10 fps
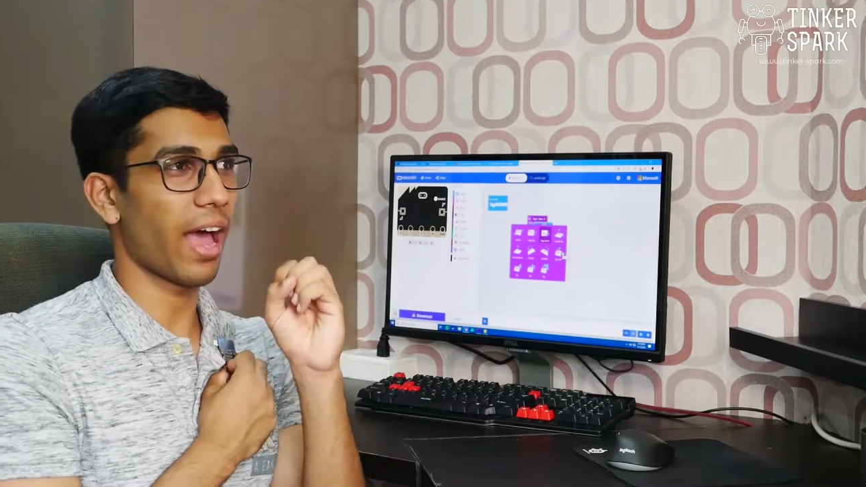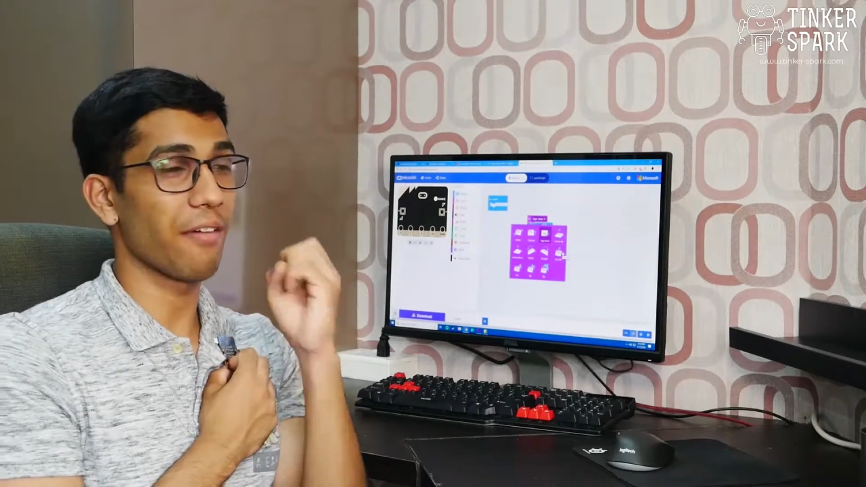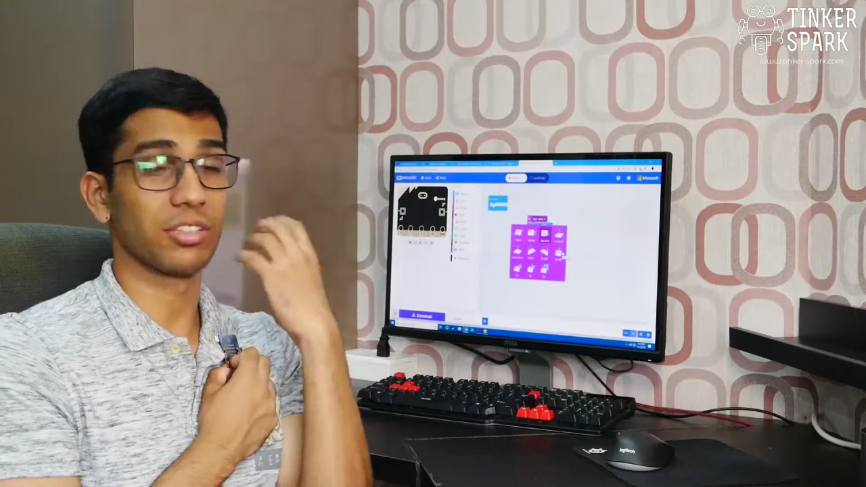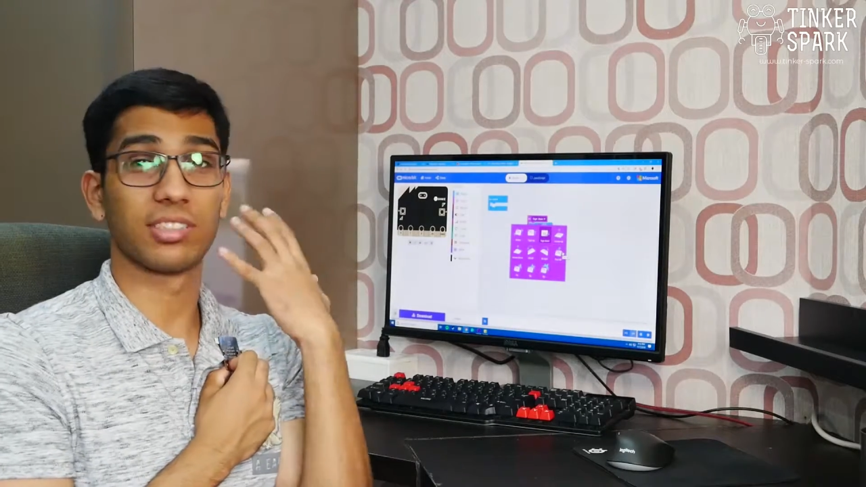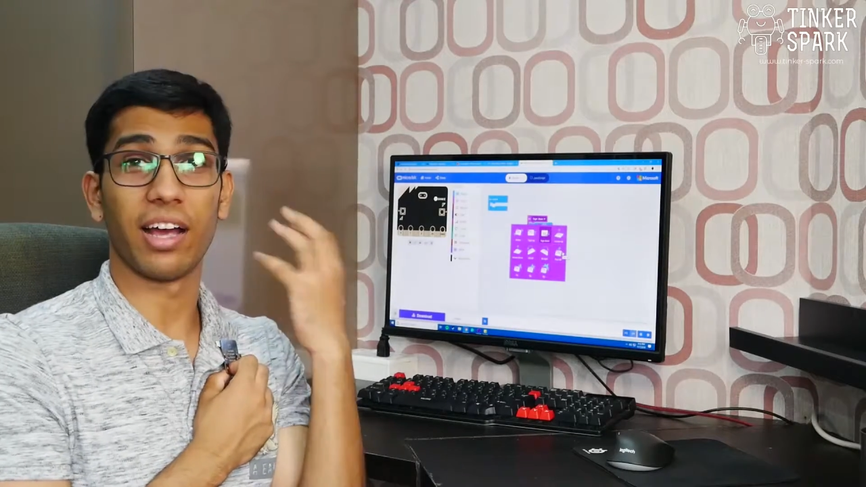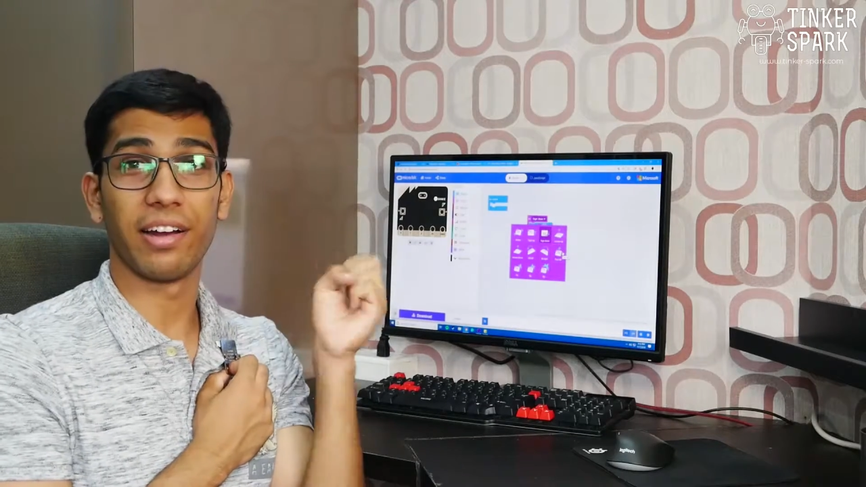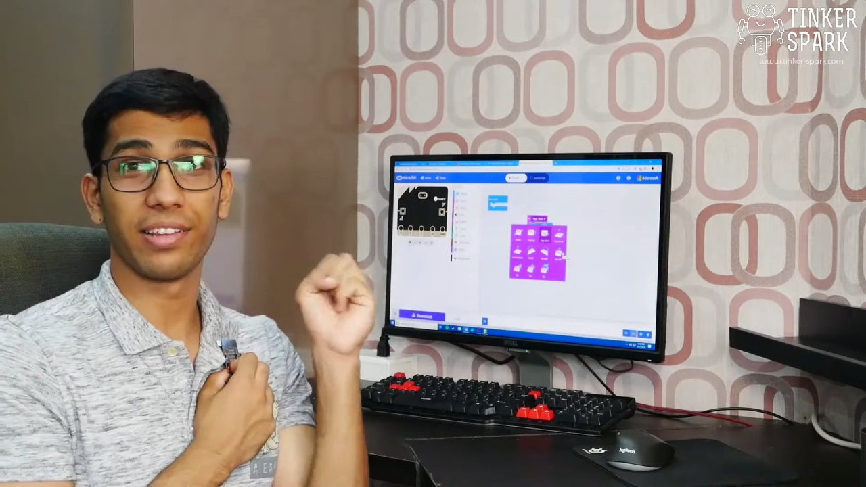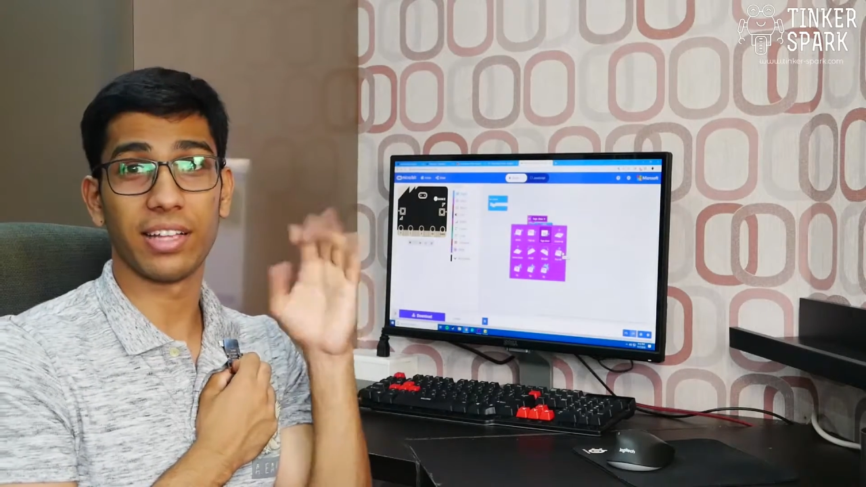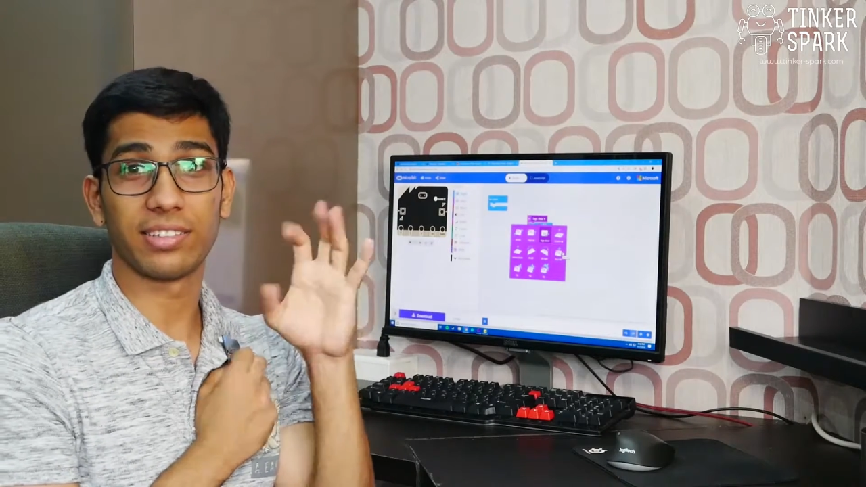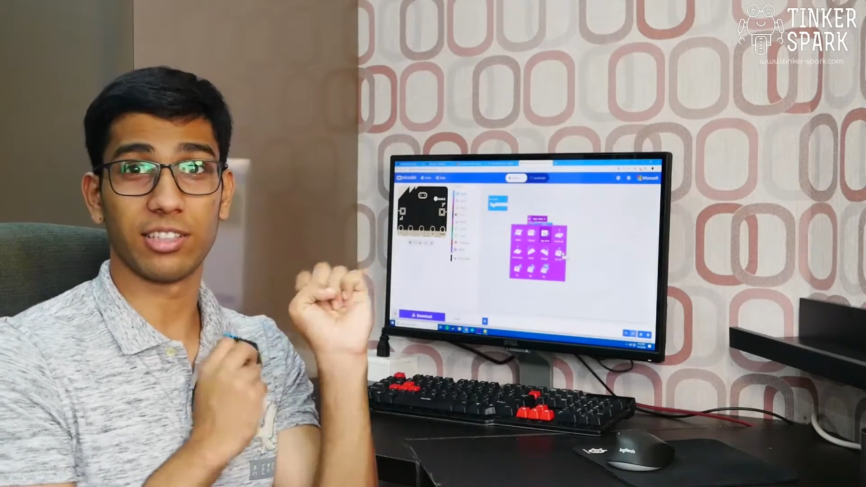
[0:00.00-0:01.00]
have a
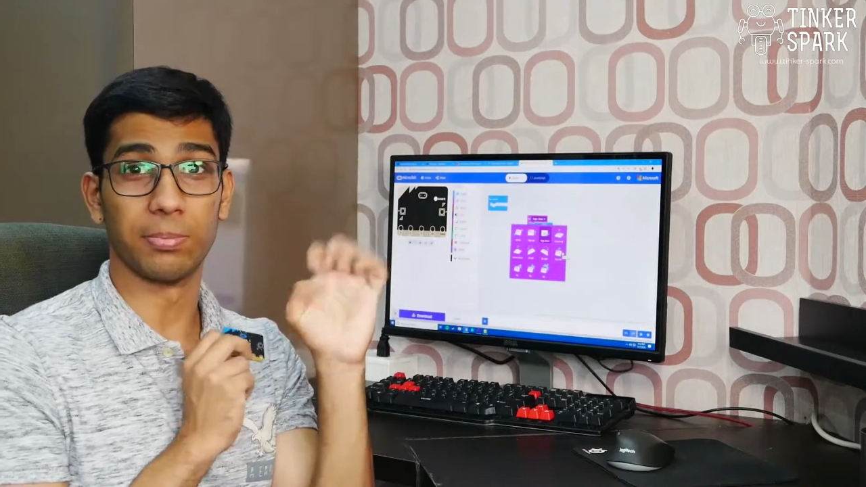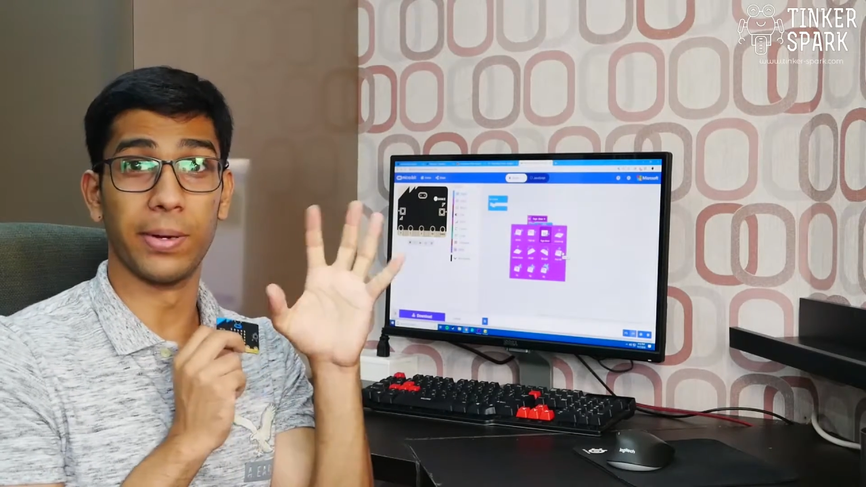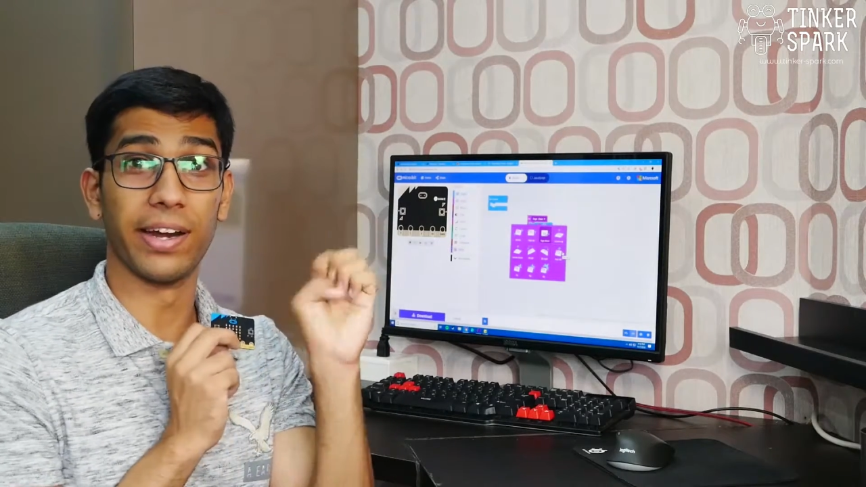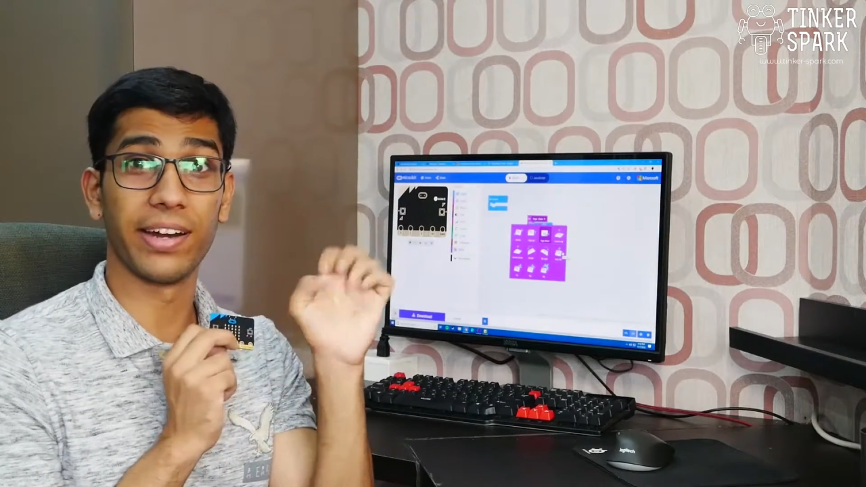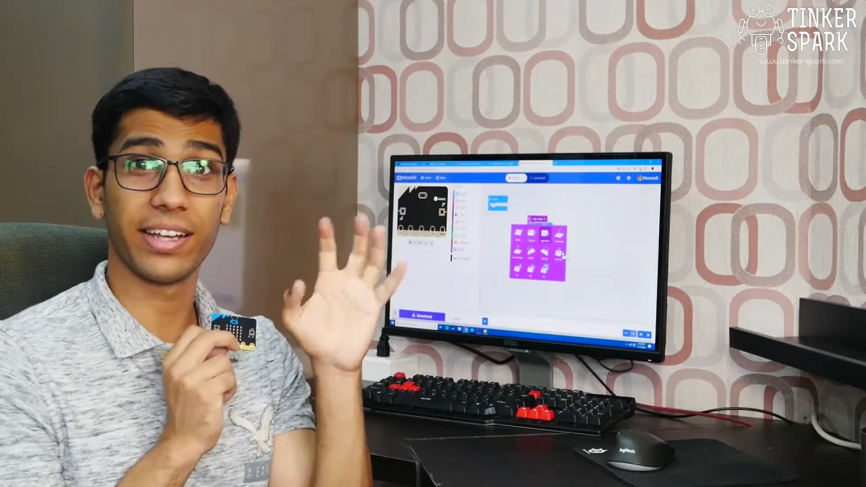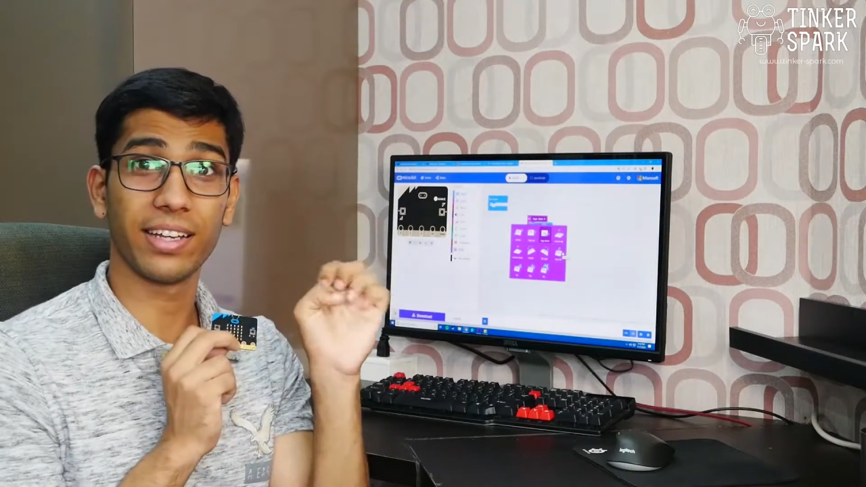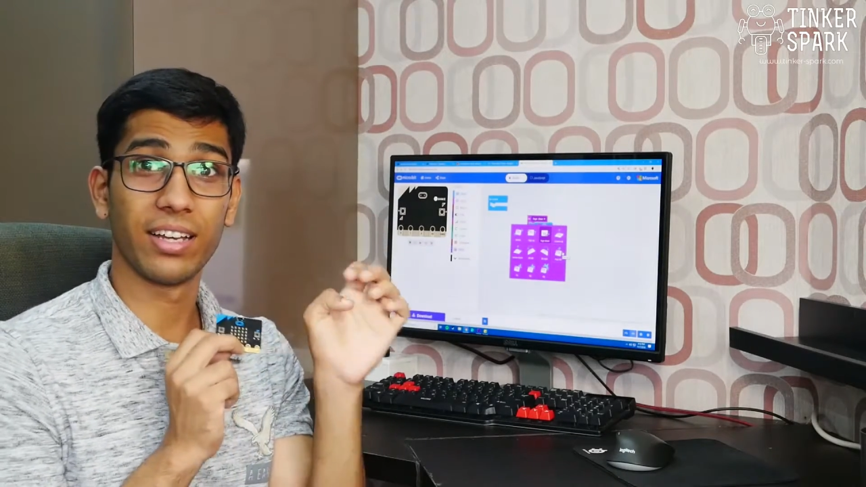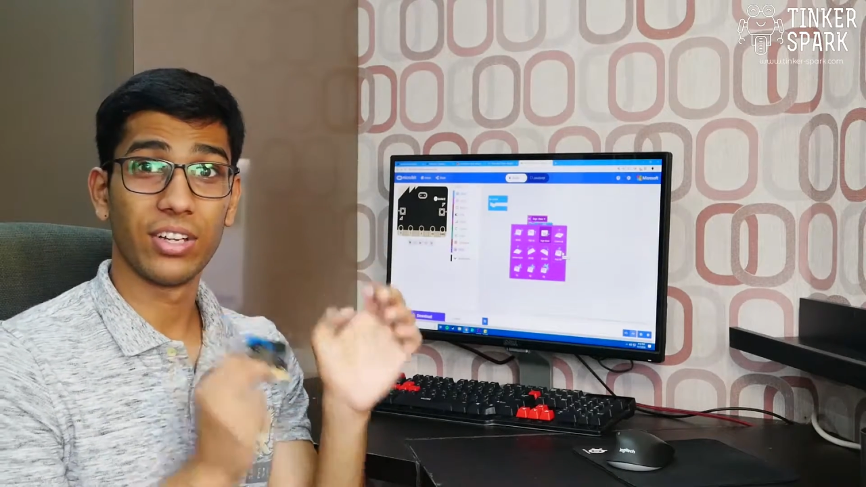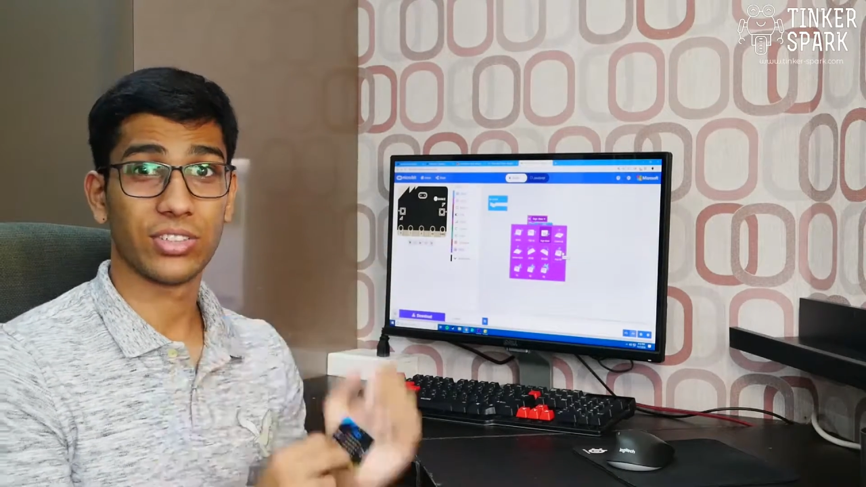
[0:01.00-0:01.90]
siren that starts blaring.